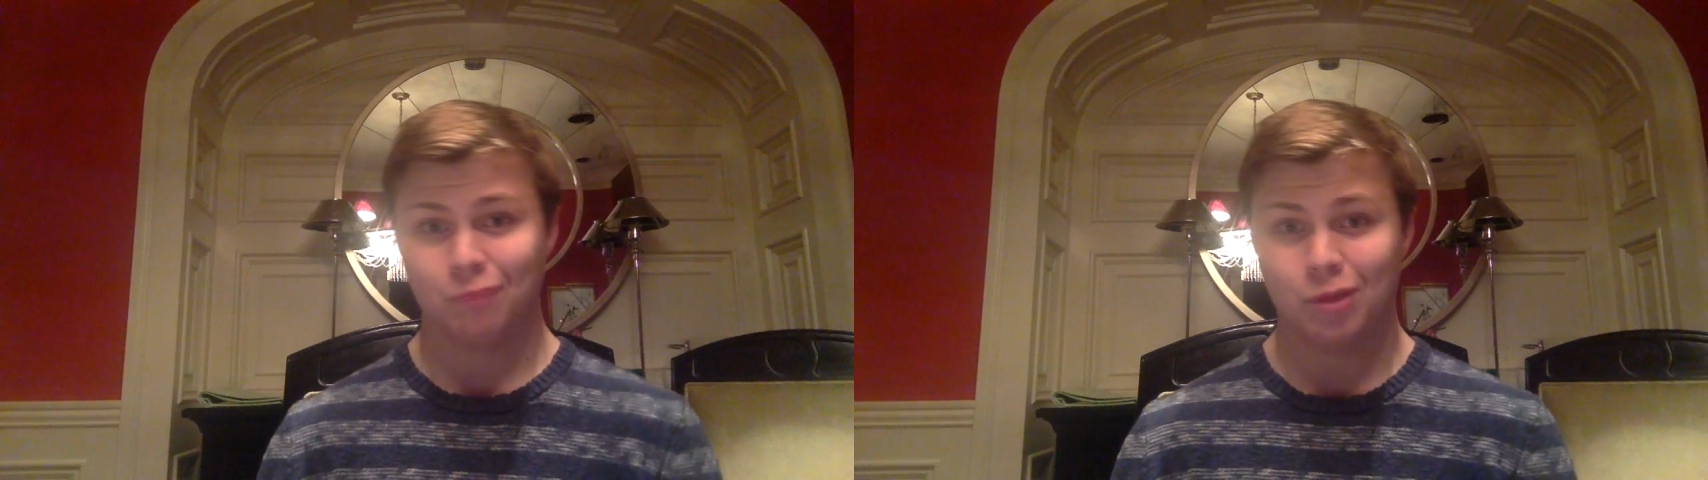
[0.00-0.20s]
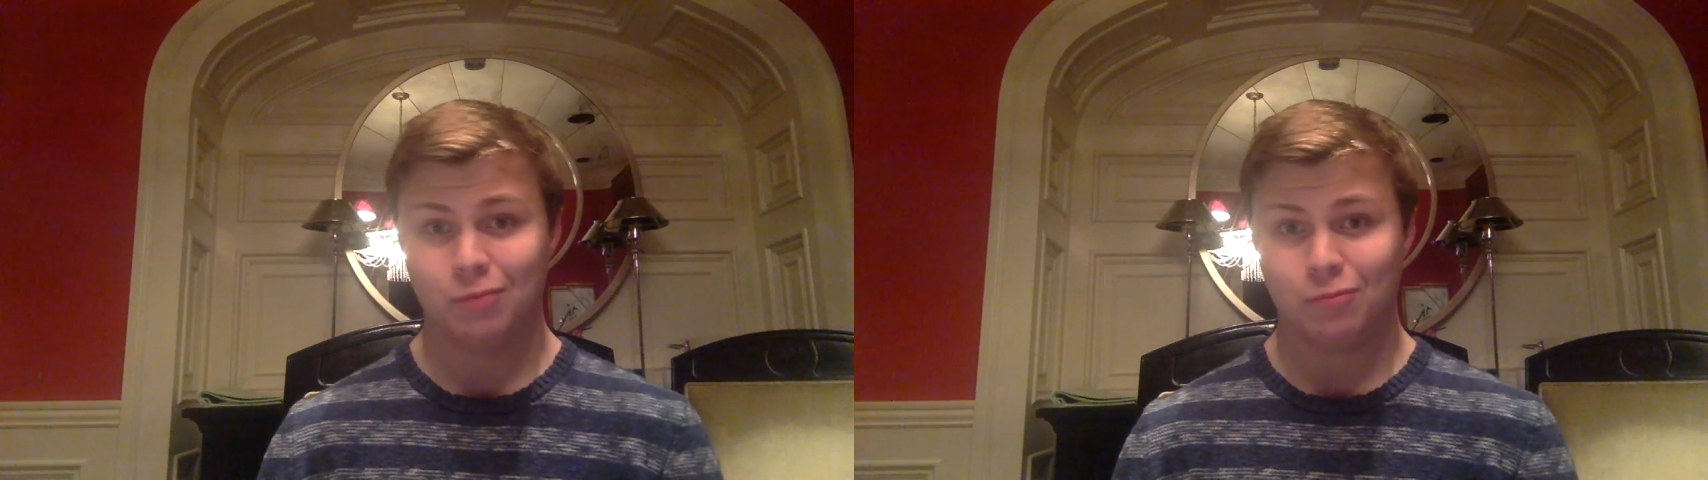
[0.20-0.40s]

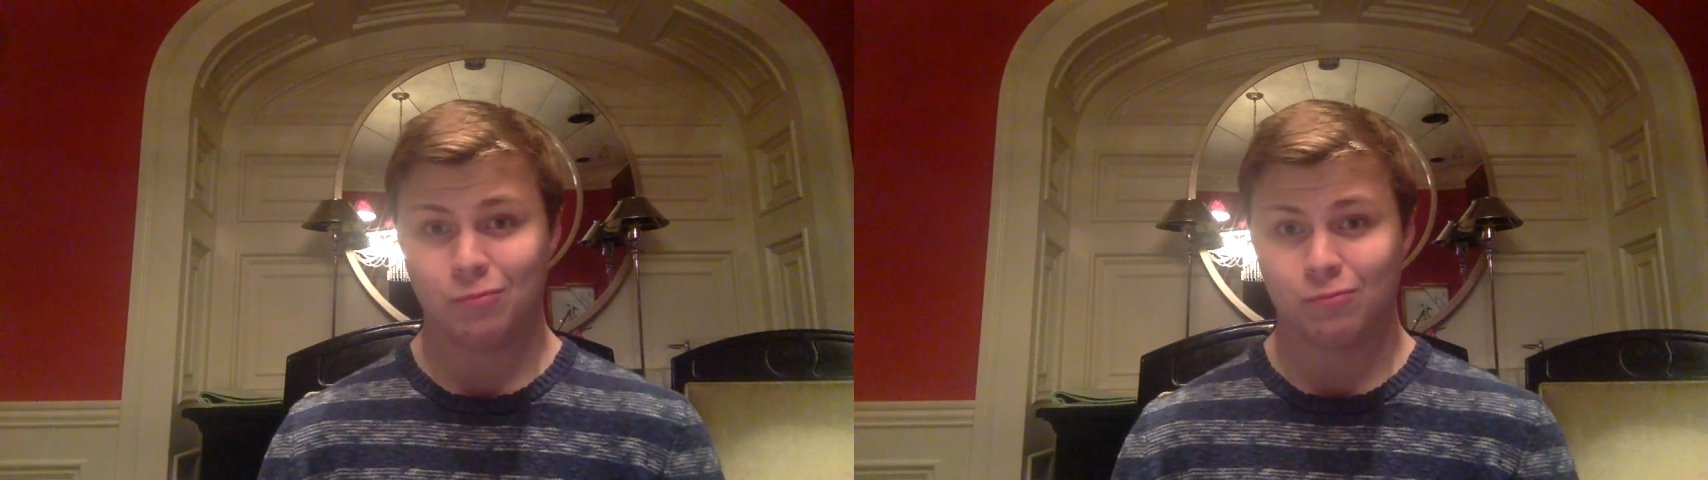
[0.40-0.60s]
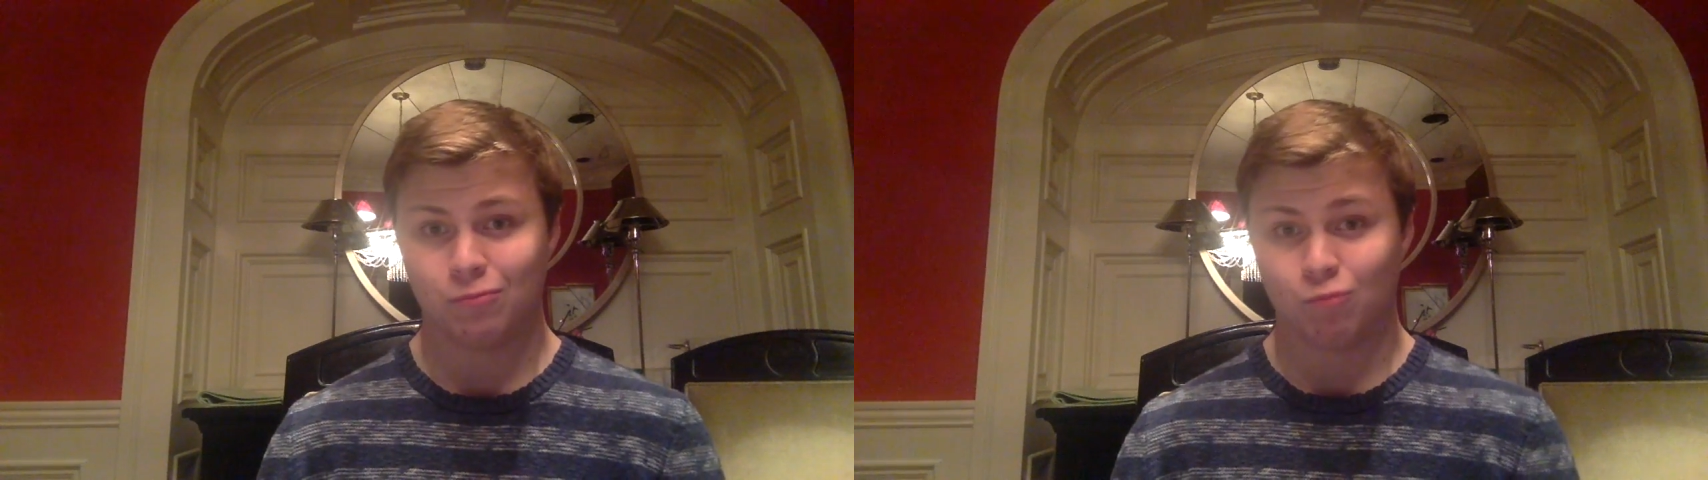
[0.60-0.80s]
government.
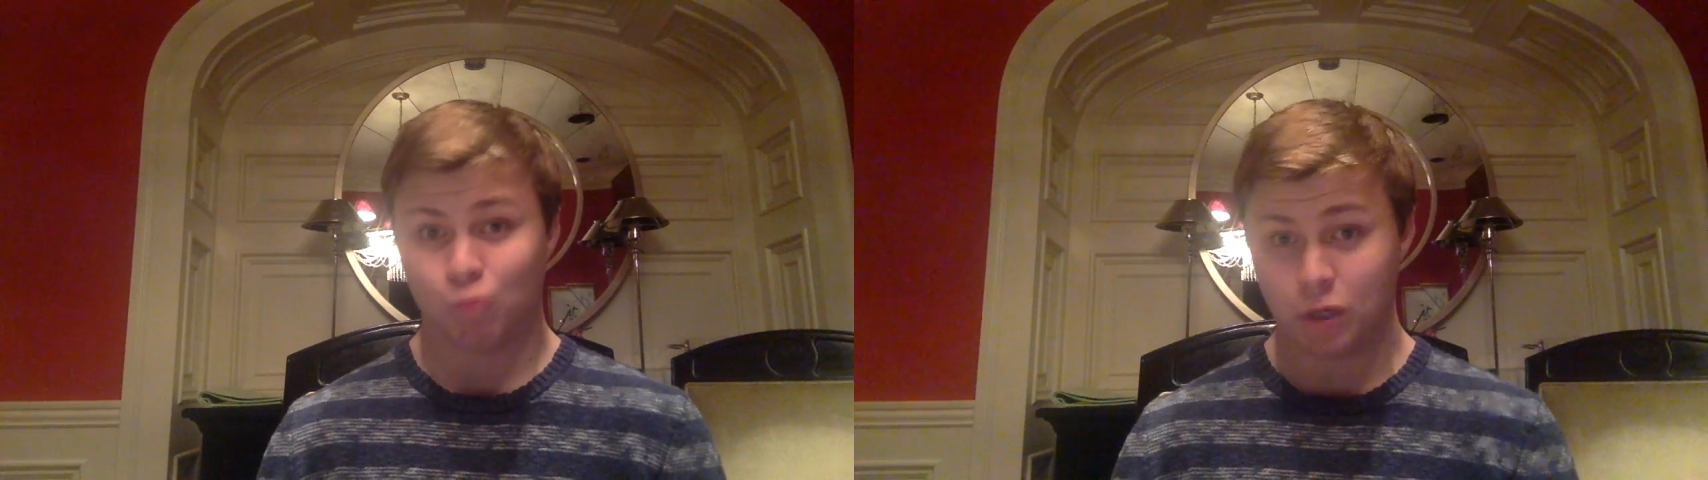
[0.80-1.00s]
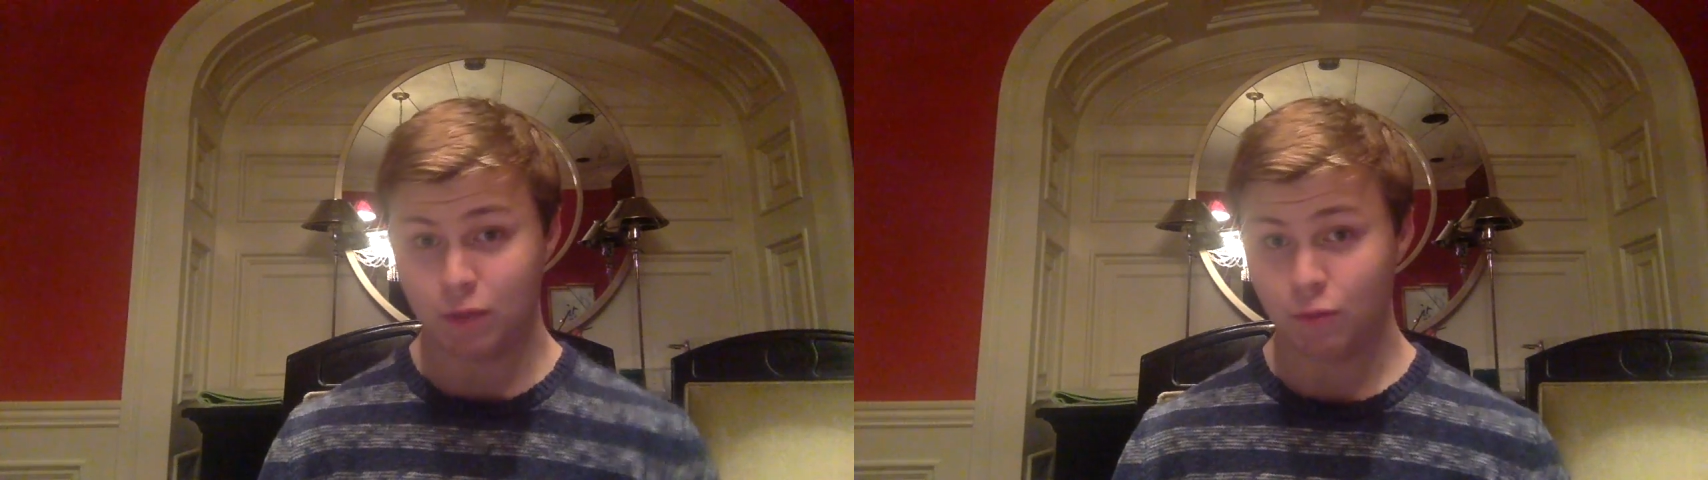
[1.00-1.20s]

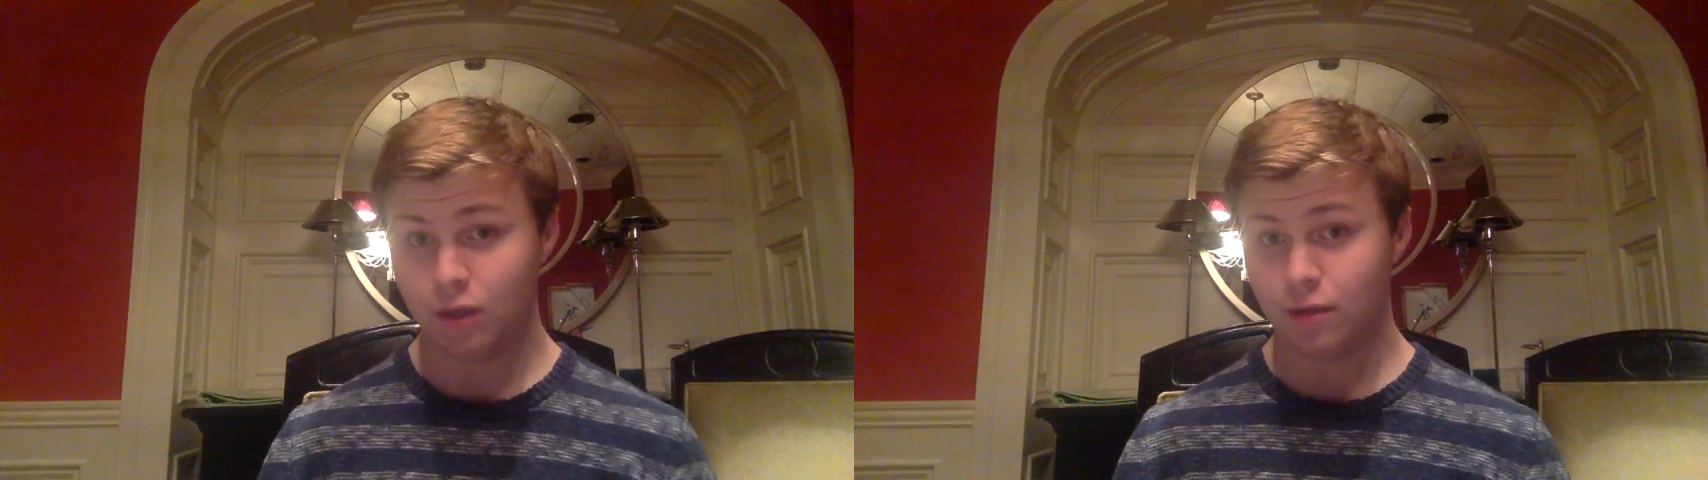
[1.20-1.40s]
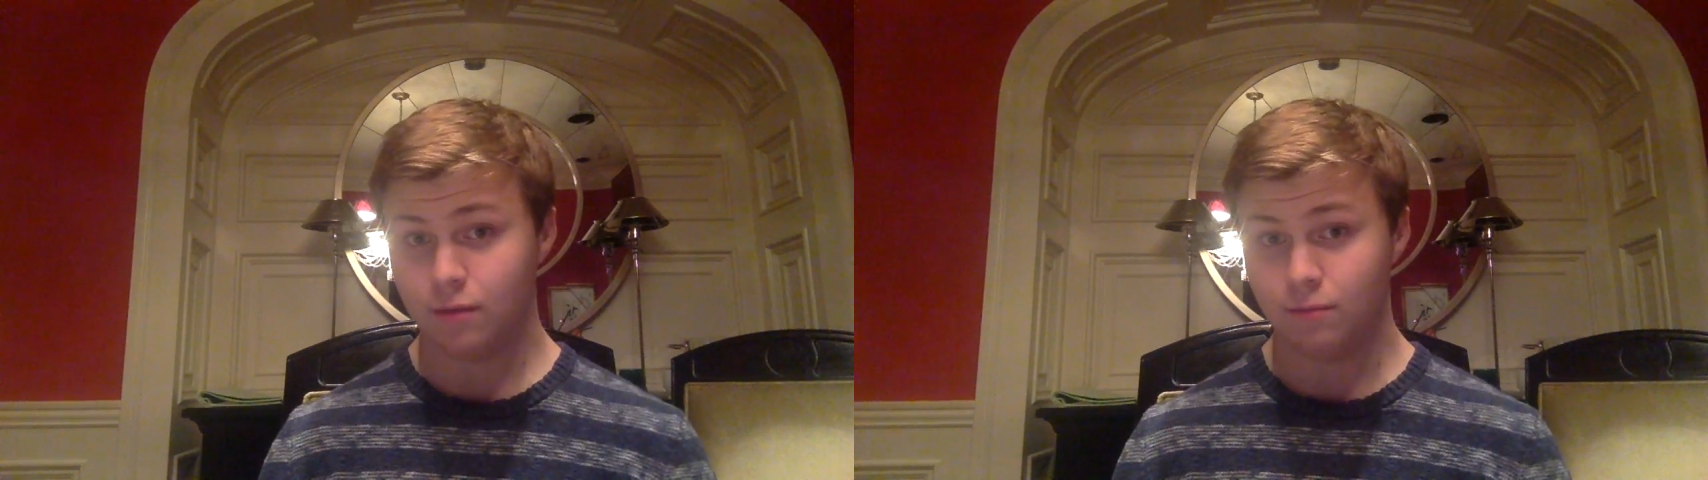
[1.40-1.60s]

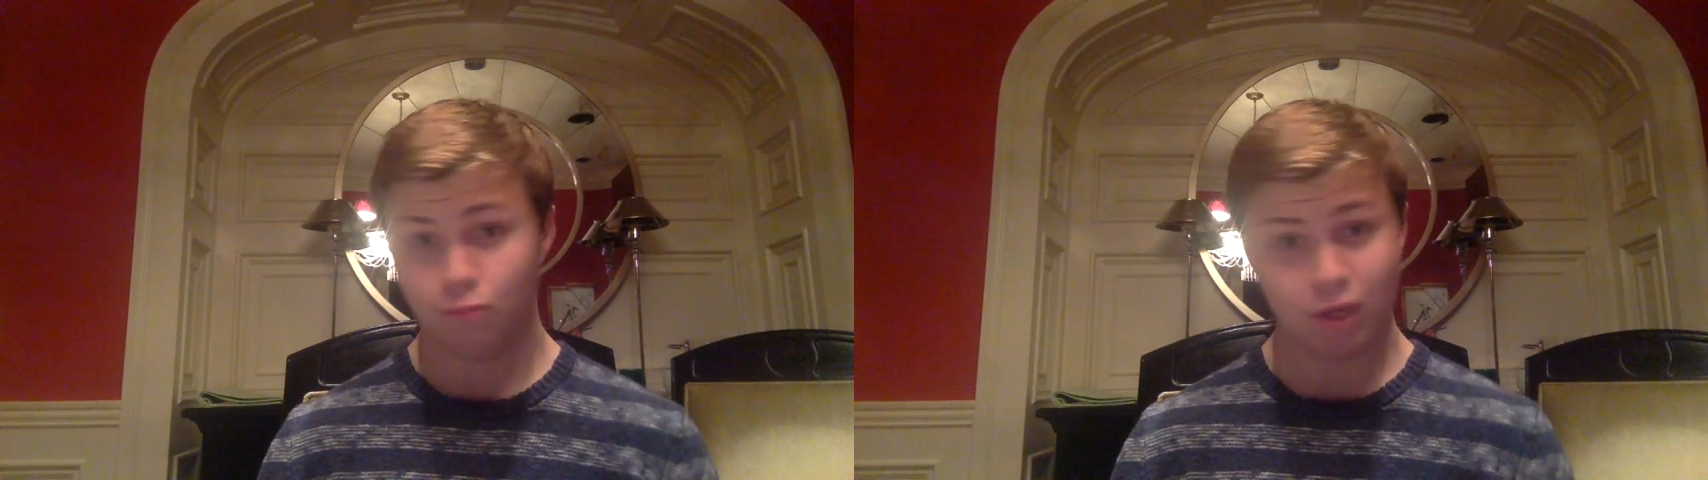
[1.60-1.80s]
We